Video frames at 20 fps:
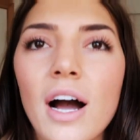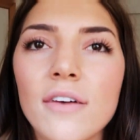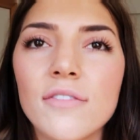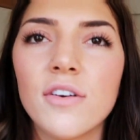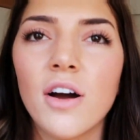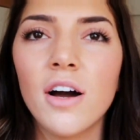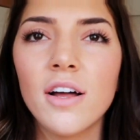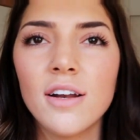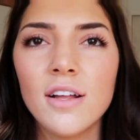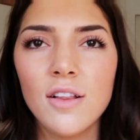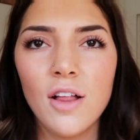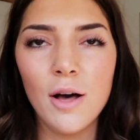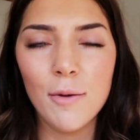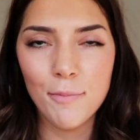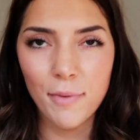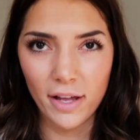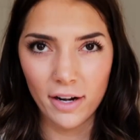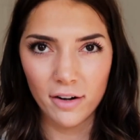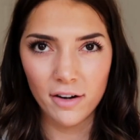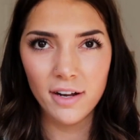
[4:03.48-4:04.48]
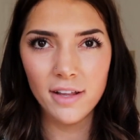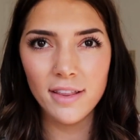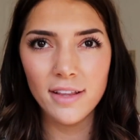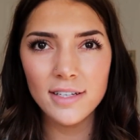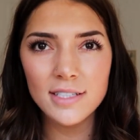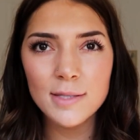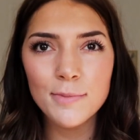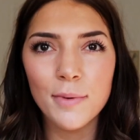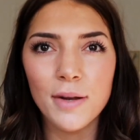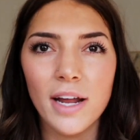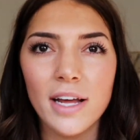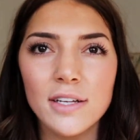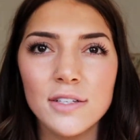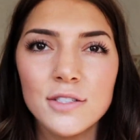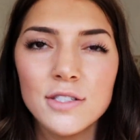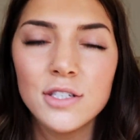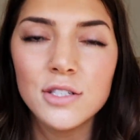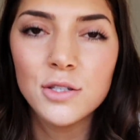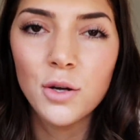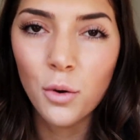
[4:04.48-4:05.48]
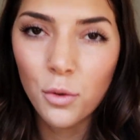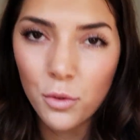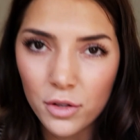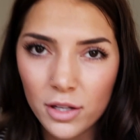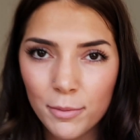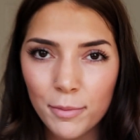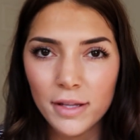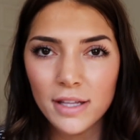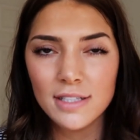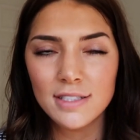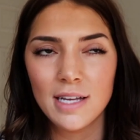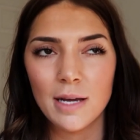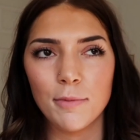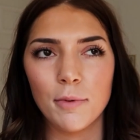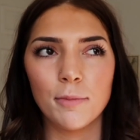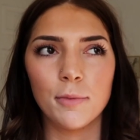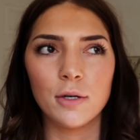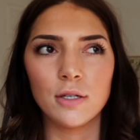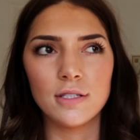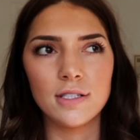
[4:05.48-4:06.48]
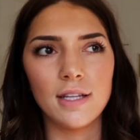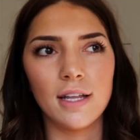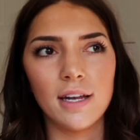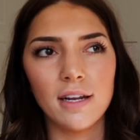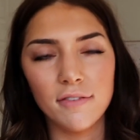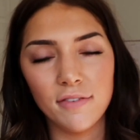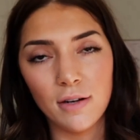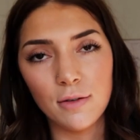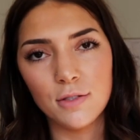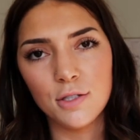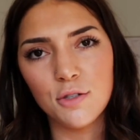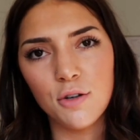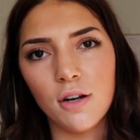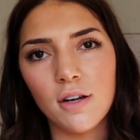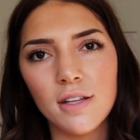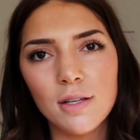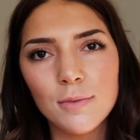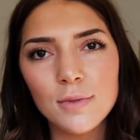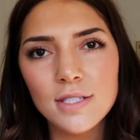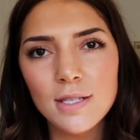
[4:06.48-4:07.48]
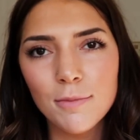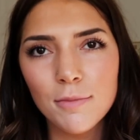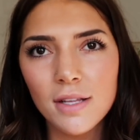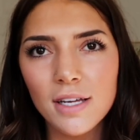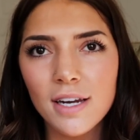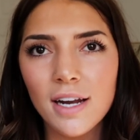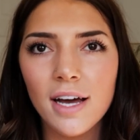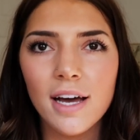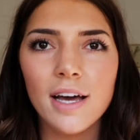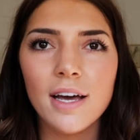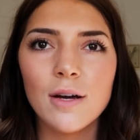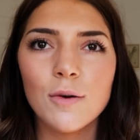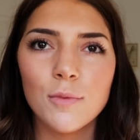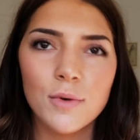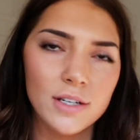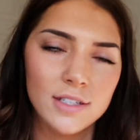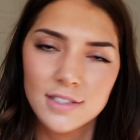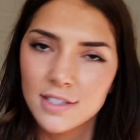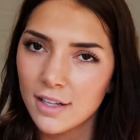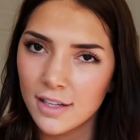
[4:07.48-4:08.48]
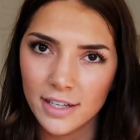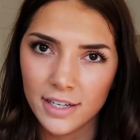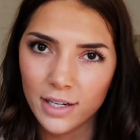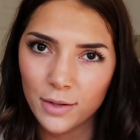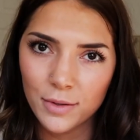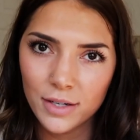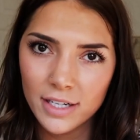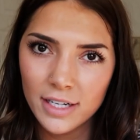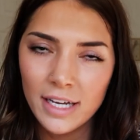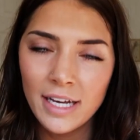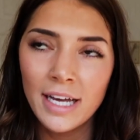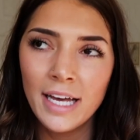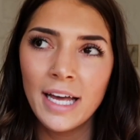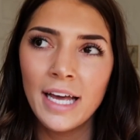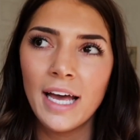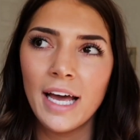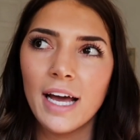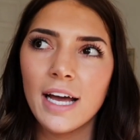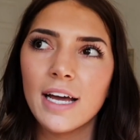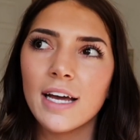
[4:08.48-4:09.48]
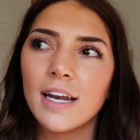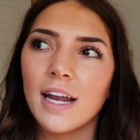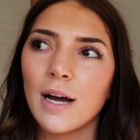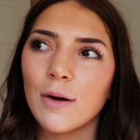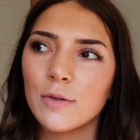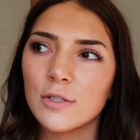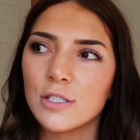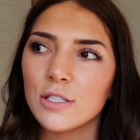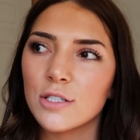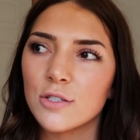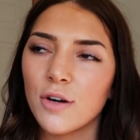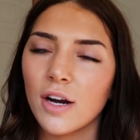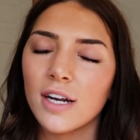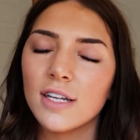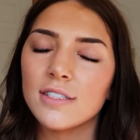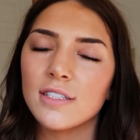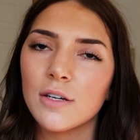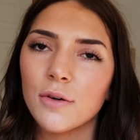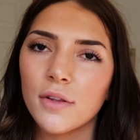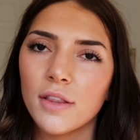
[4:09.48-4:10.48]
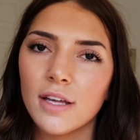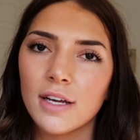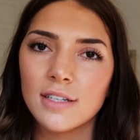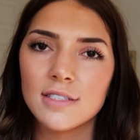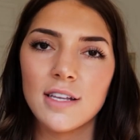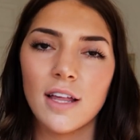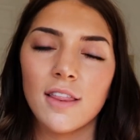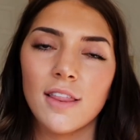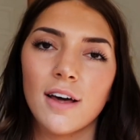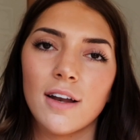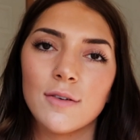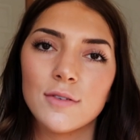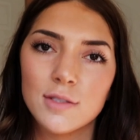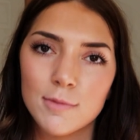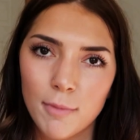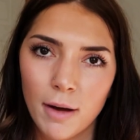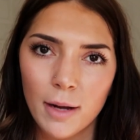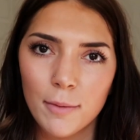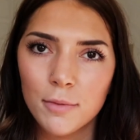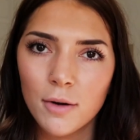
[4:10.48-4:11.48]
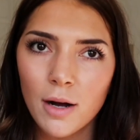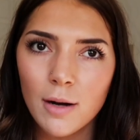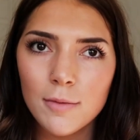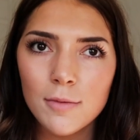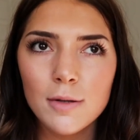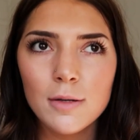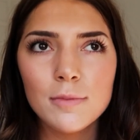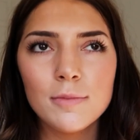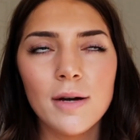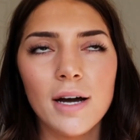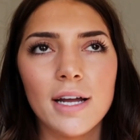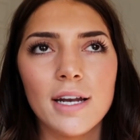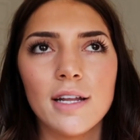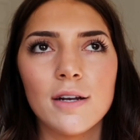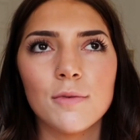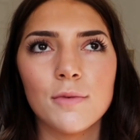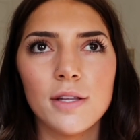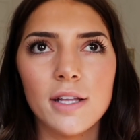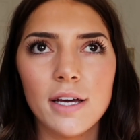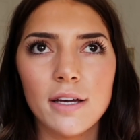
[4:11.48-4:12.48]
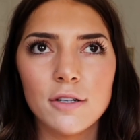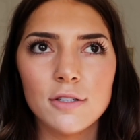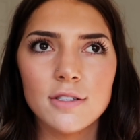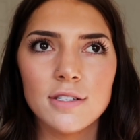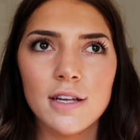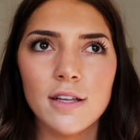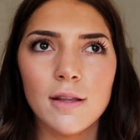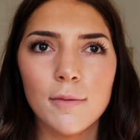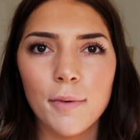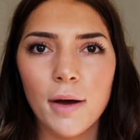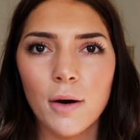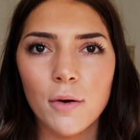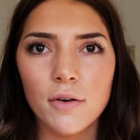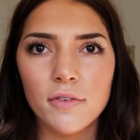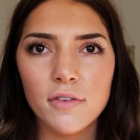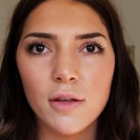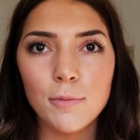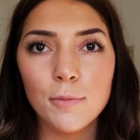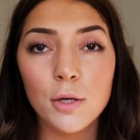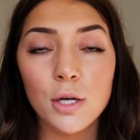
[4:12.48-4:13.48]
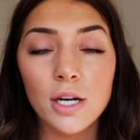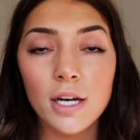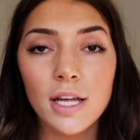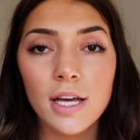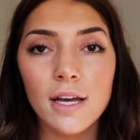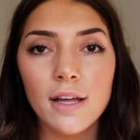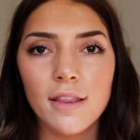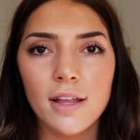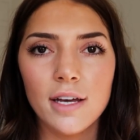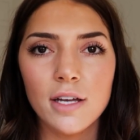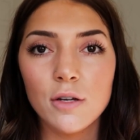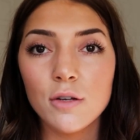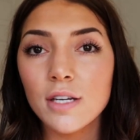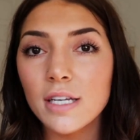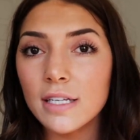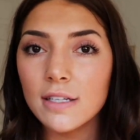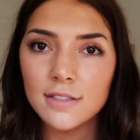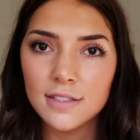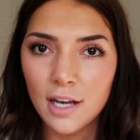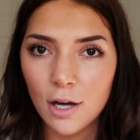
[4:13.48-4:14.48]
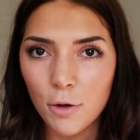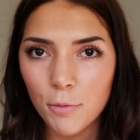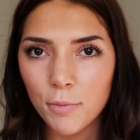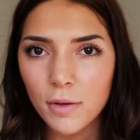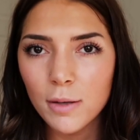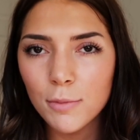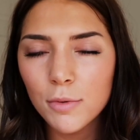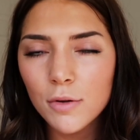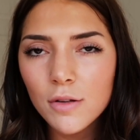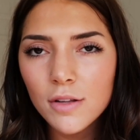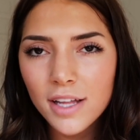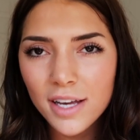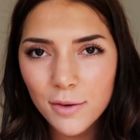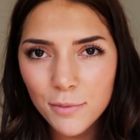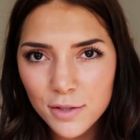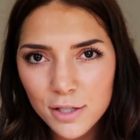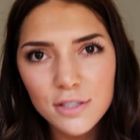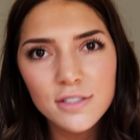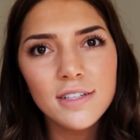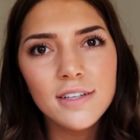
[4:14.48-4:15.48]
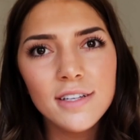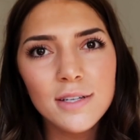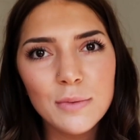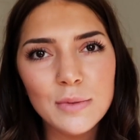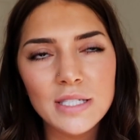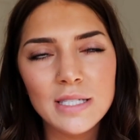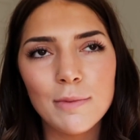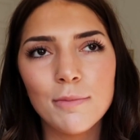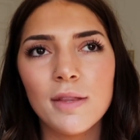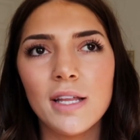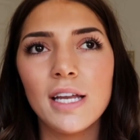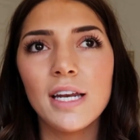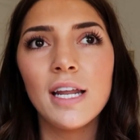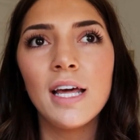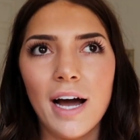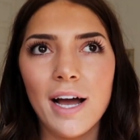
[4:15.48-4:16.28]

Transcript: I've gotten a lot better at this, but I used to totally be the type of person that if I was struggling with something, I wouldn't tell anyone, and I would just try to deal with it because I thought it was my problem. I didn't really understand the power of community and that you need to tell people like when you're dealing with something.